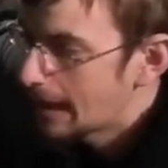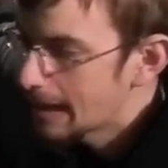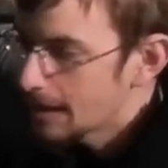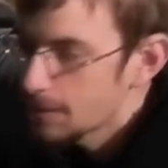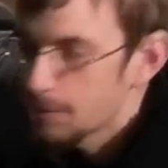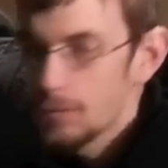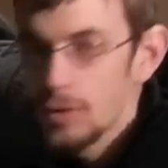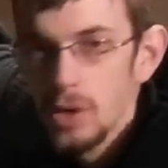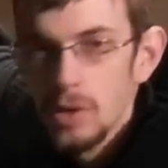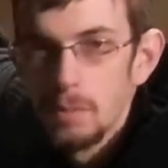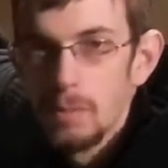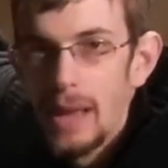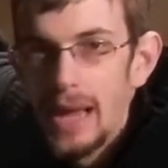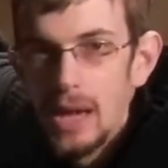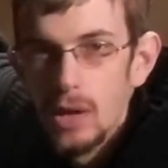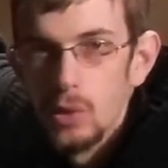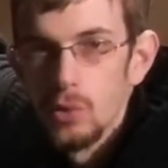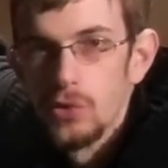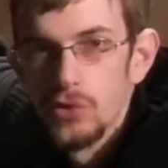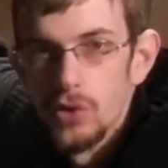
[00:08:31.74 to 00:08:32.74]
8-foot
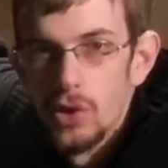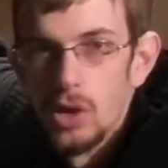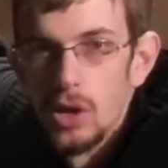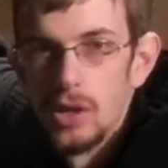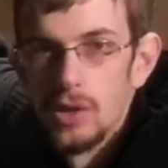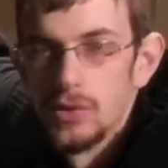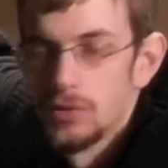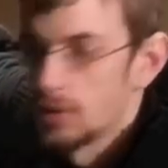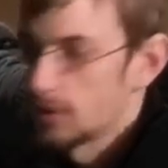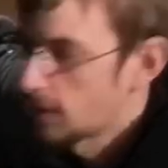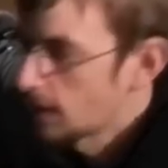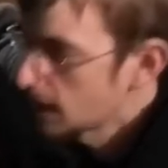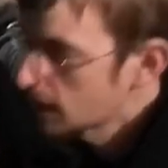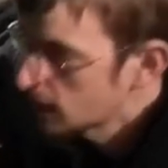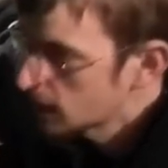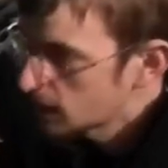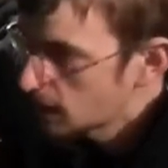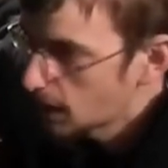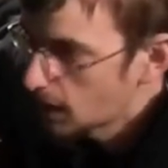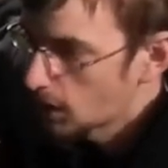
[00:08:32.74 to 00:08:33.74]
panel saws that they
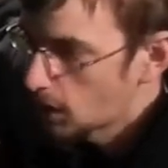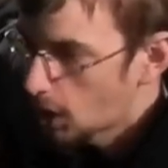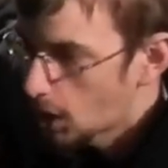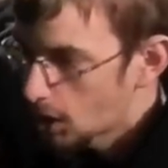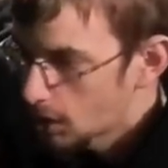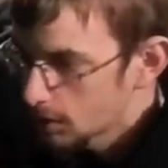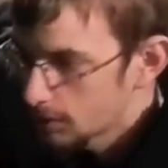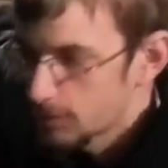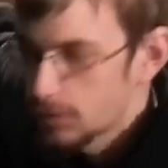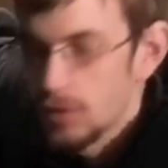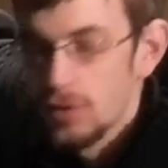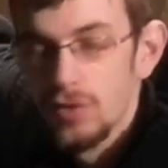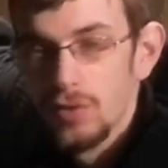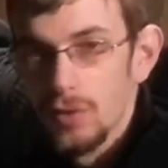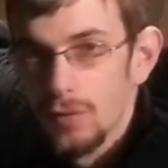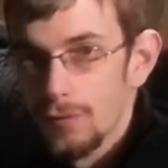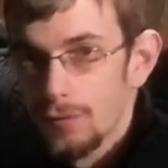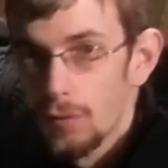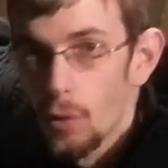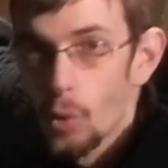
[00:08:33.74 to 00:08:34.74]
can cut all of this
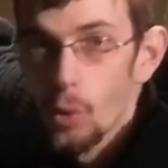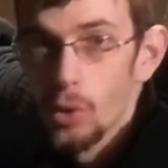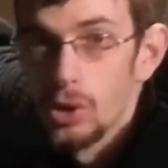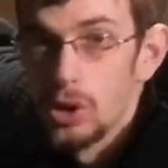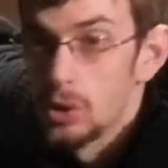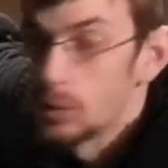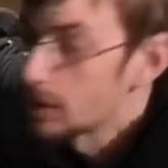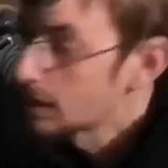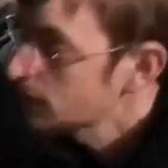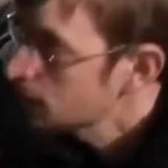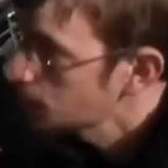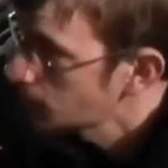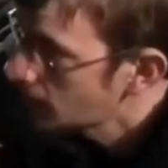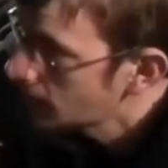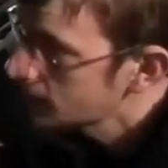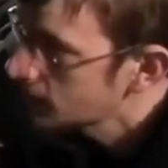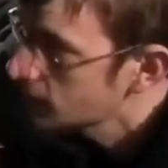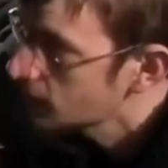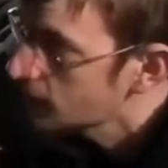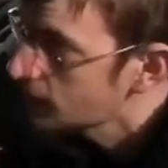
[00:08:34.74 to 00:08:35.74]
for you. That's what
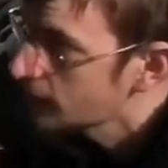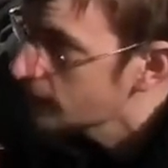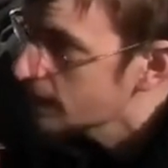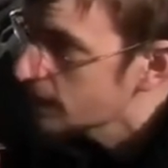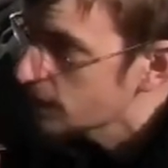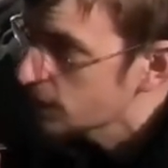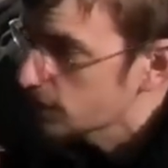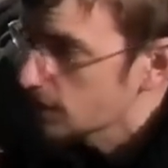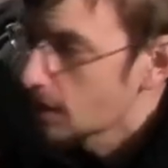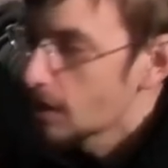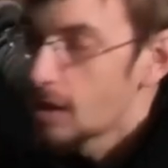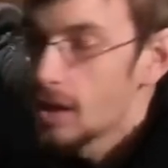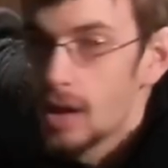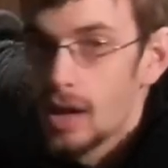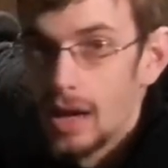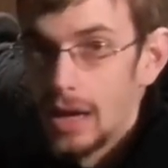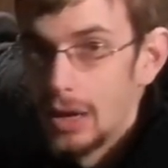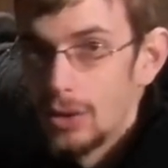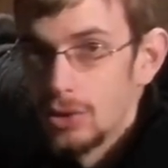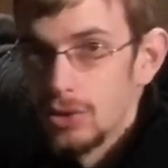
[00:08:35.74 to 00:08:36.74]
I did on this.
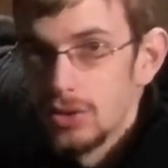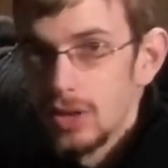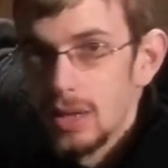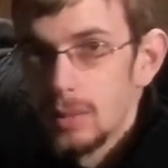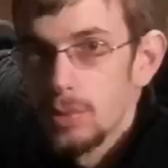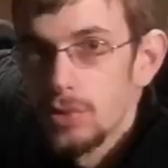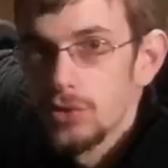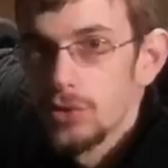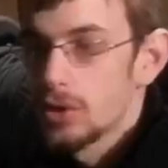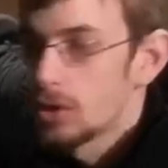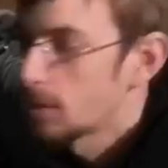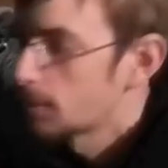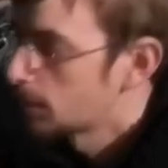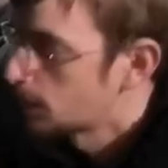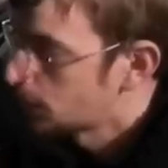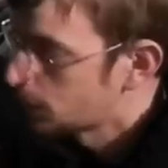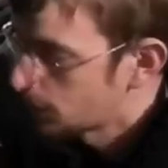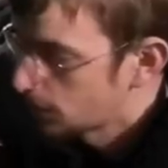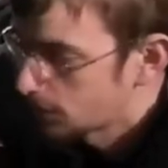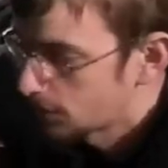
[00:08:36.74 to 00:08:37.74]
I own a table saw, but
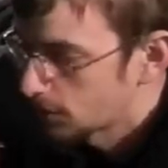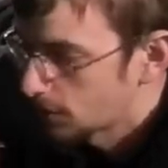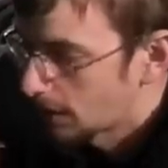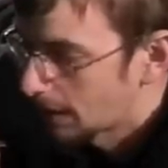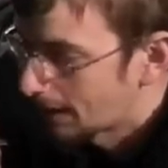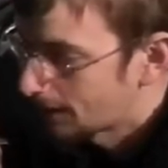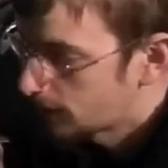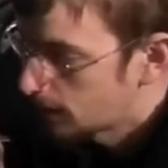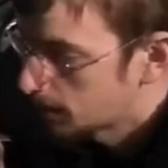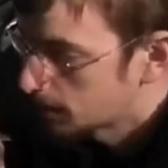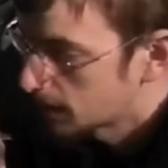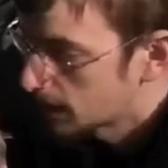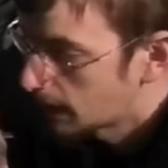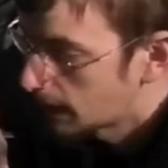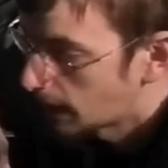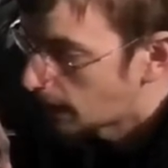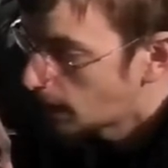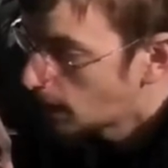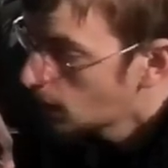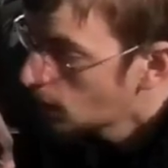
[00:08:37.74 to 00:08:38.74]
it was easier to have them
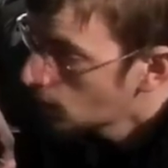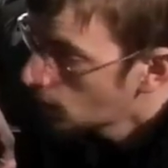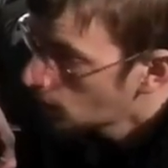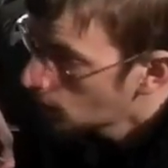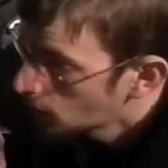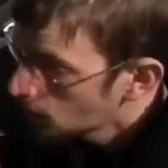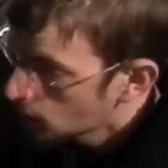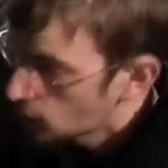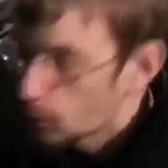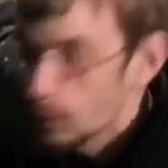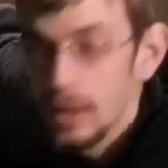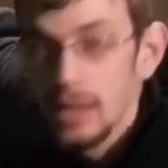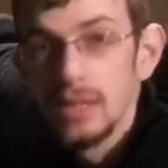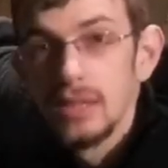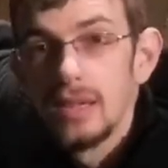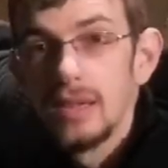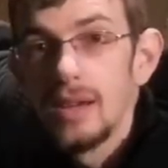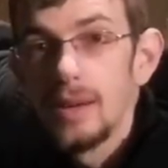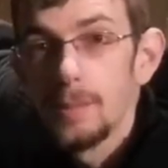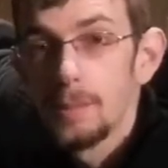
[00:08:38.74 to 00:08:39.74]
cut. Quick
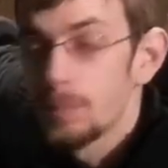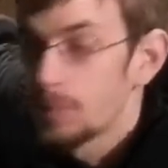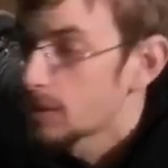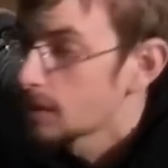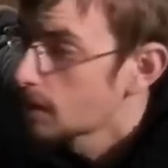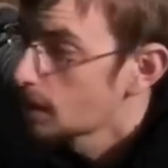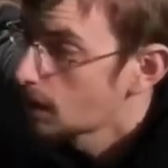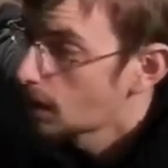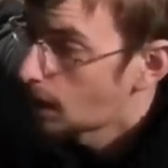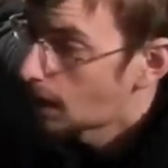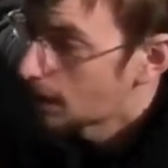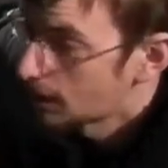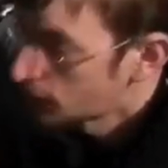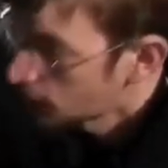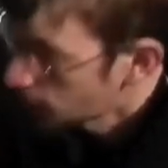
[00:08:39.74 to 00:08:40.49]
tip, I